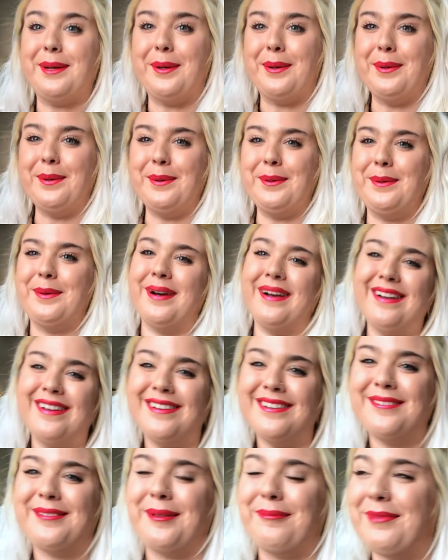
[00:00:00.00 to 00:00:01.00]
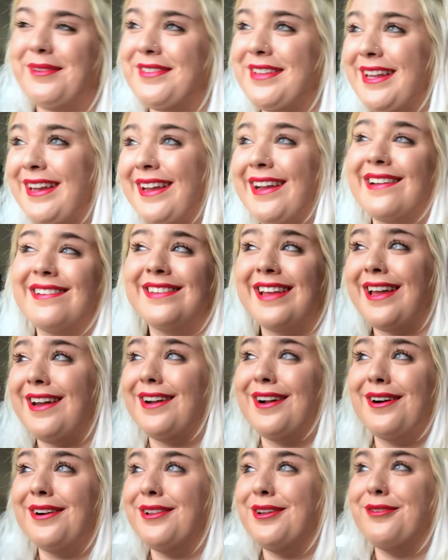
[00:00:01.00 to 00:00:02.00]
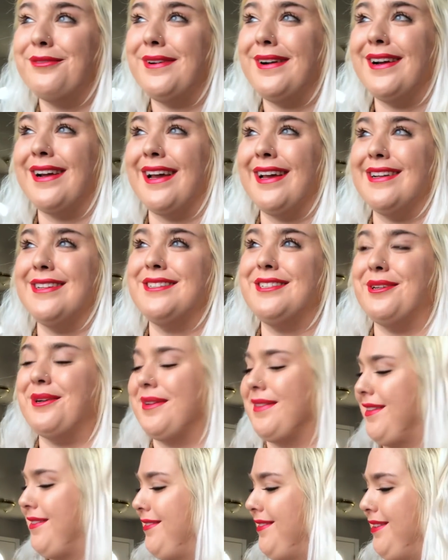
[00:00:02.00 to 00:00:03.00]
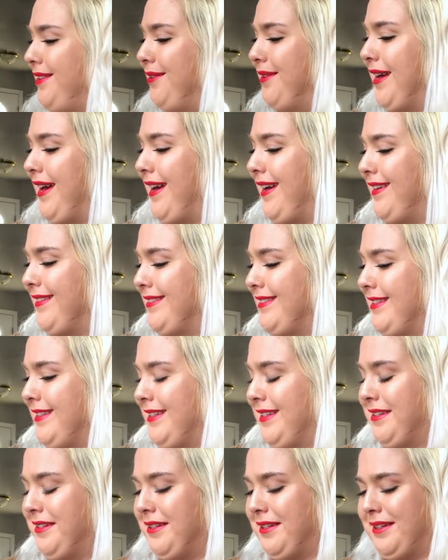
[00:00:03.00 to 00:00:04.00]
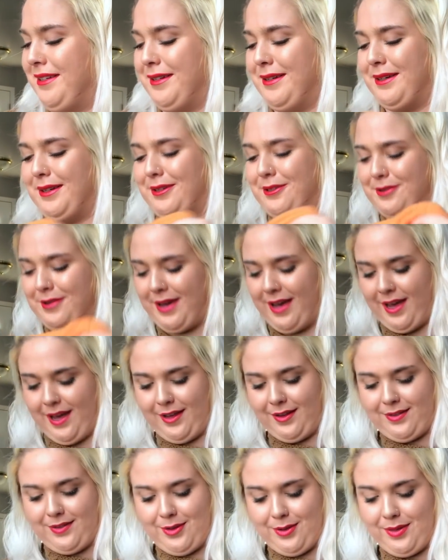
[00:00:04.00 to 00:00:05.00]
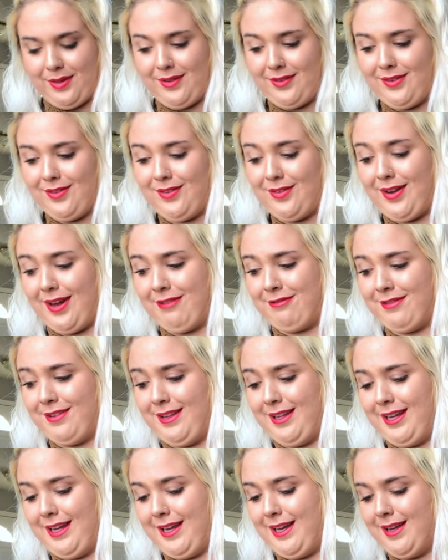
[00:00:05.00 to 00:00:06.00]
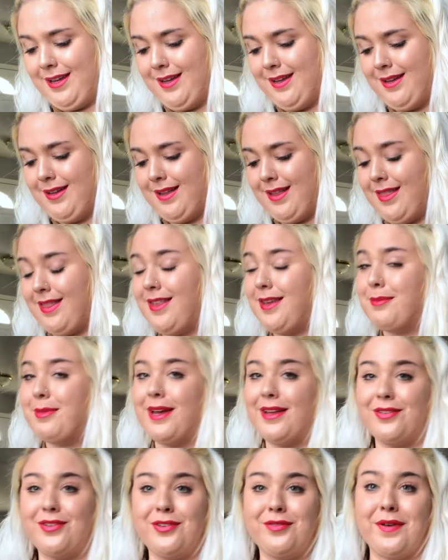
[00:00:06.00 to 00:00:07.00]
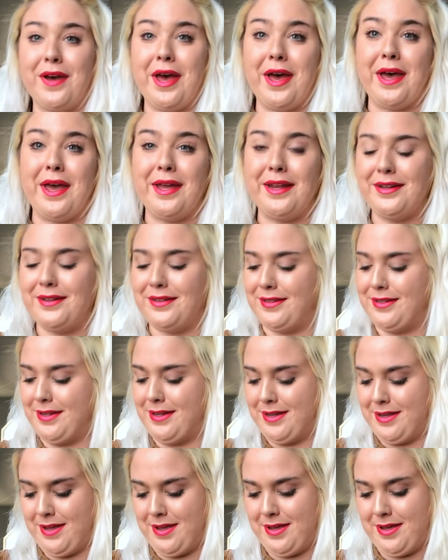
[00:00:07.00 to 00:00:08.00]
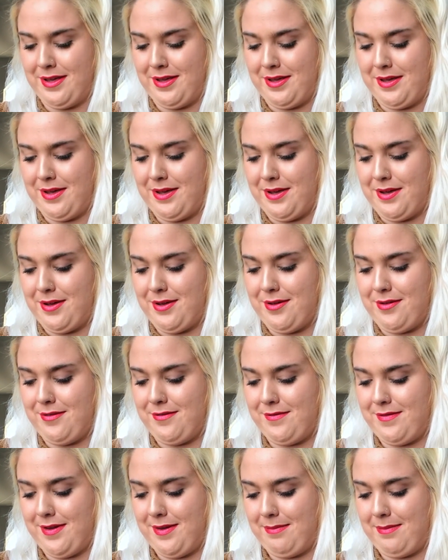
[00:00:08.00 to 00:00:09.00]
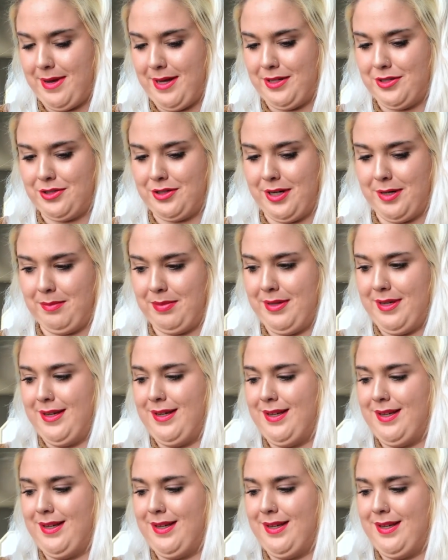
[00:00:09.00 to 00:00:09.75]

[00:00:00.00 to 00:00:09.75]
Whew, I'm just getting excited all over again showing this to you guys. Okay, so this is definitely the best find of my trip.